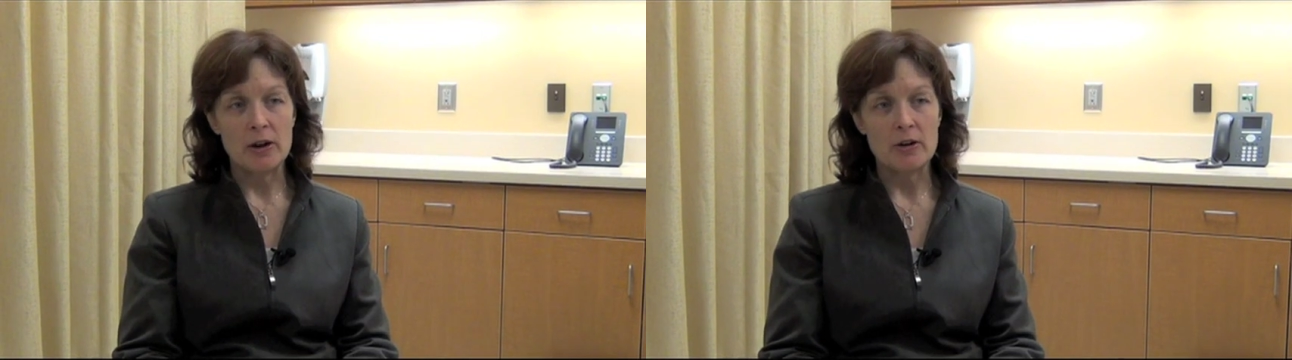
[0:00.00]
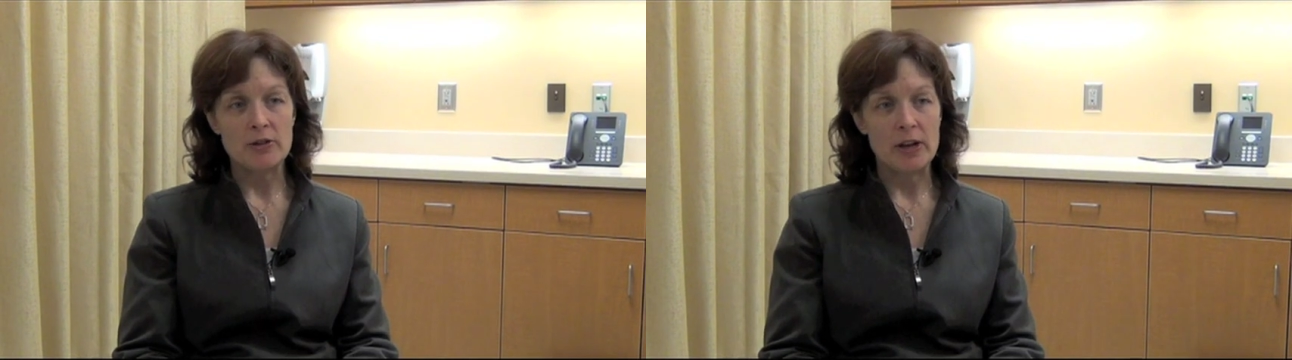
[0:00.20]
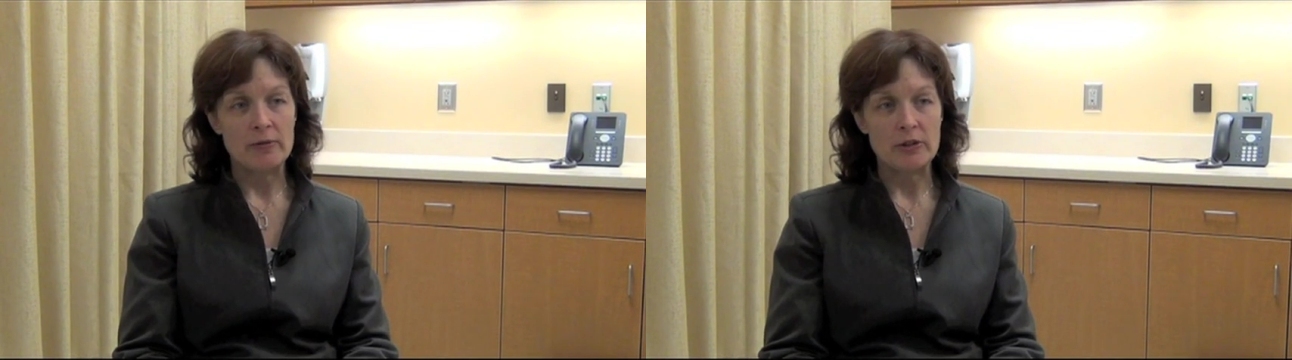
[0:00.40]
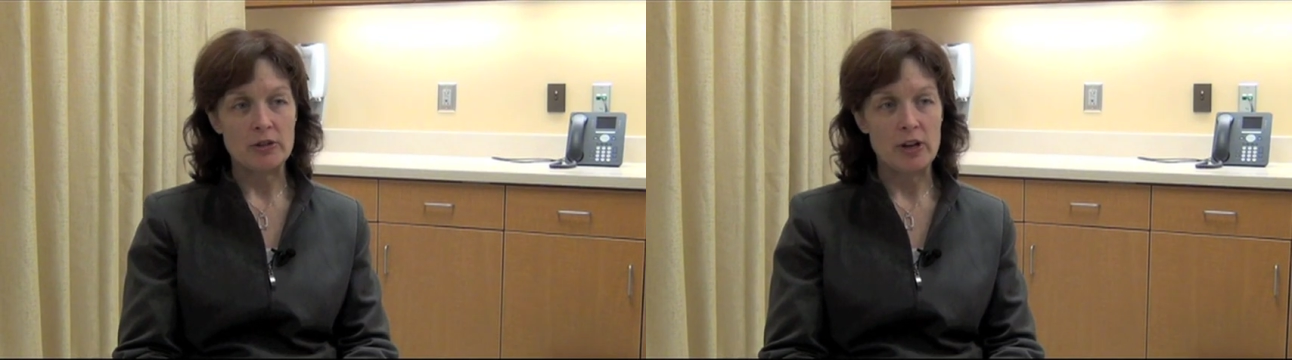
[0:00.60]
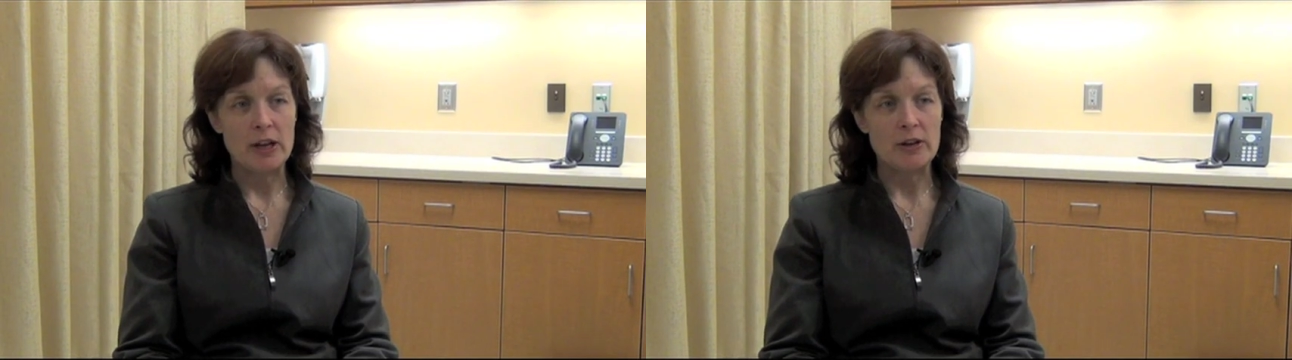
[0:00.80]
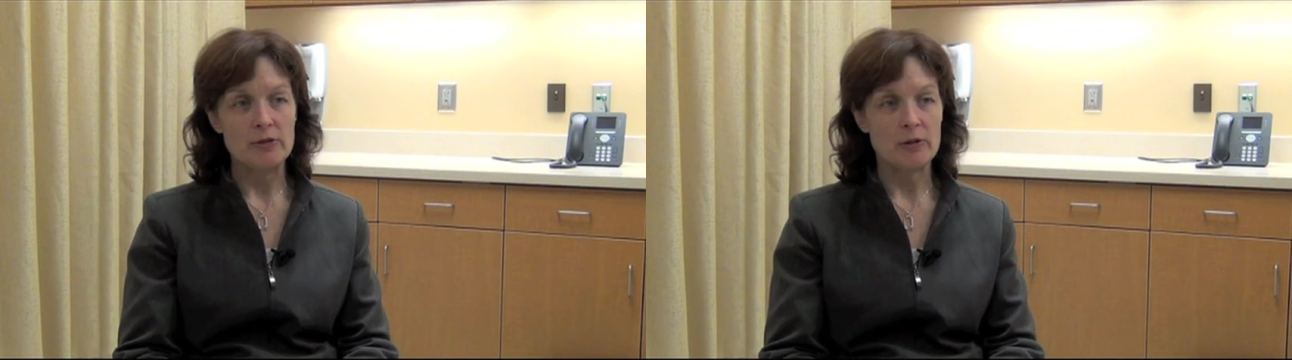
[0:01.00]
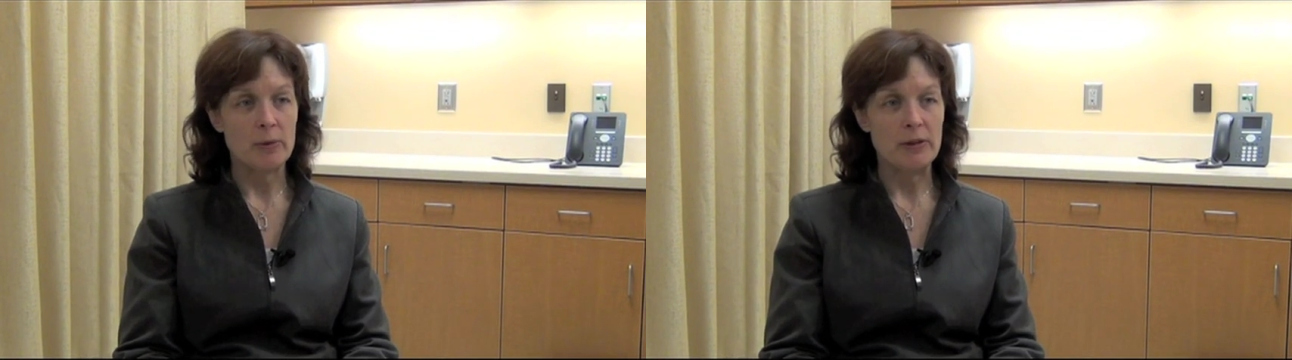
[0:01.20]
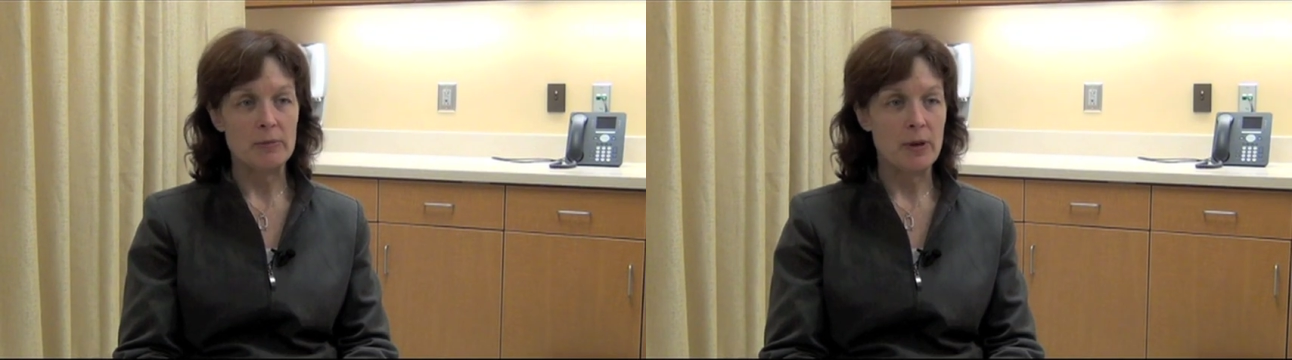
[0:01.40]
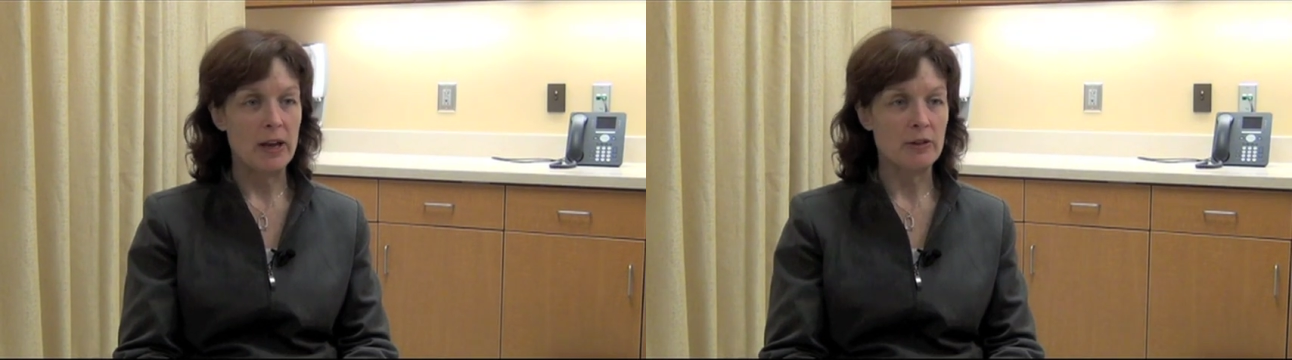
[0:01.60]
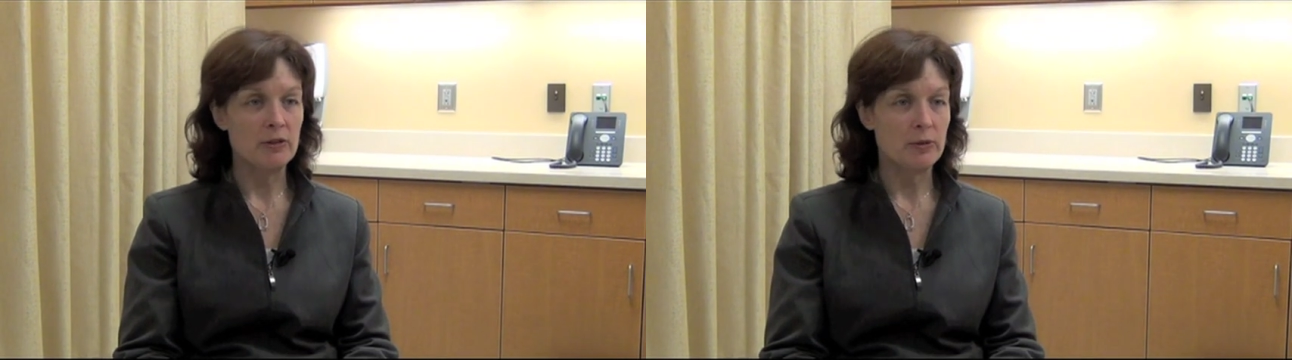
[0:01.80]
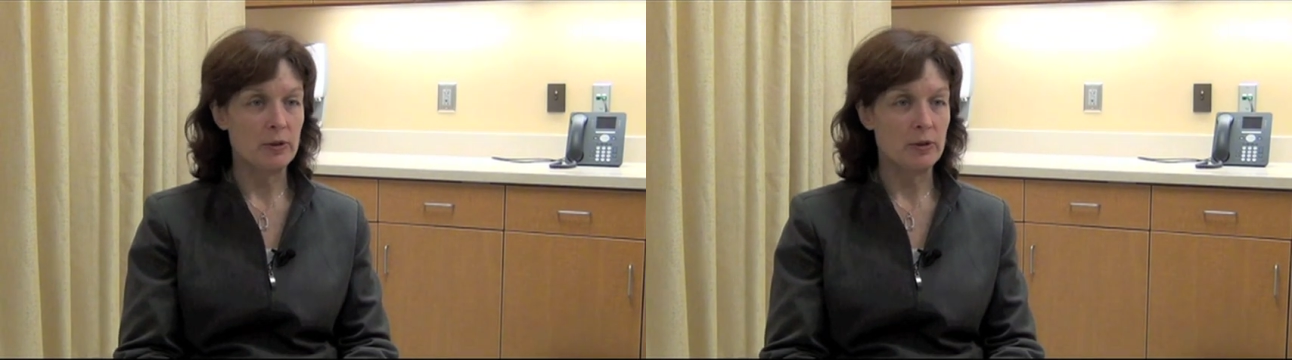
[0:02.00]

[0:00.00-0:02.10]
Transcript: large haven't changed for about the past